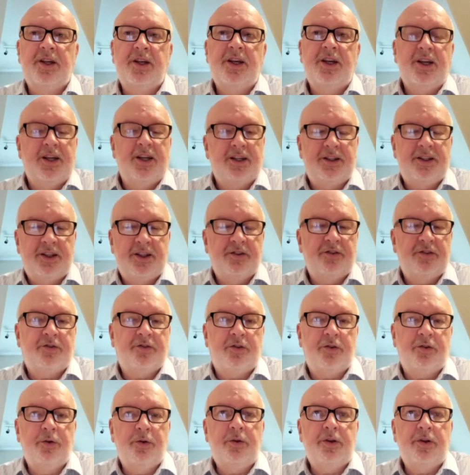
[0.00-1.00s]
It is
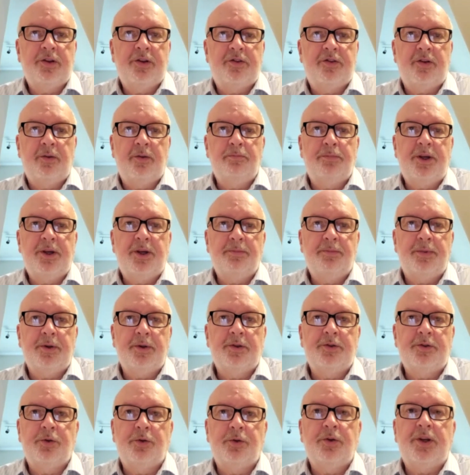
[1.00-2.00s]
true that some people
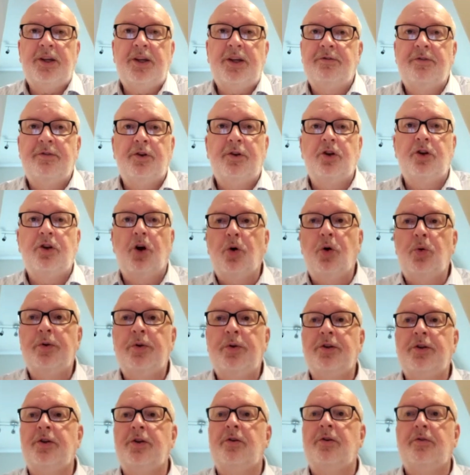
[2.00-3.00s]
don't even know
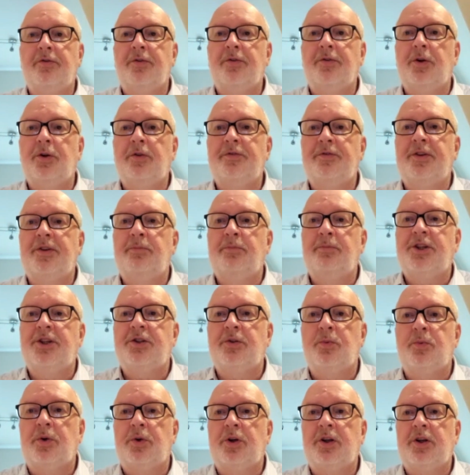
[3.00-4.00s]
that you're involved in mission
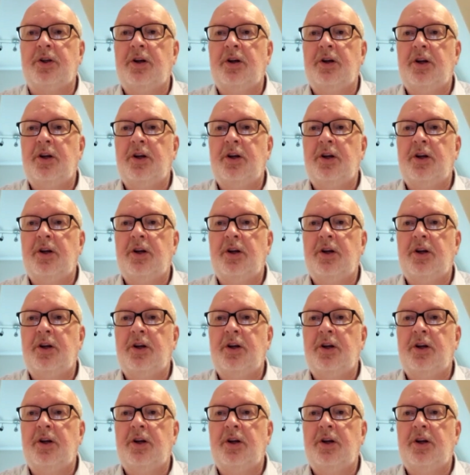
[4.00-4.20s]
work.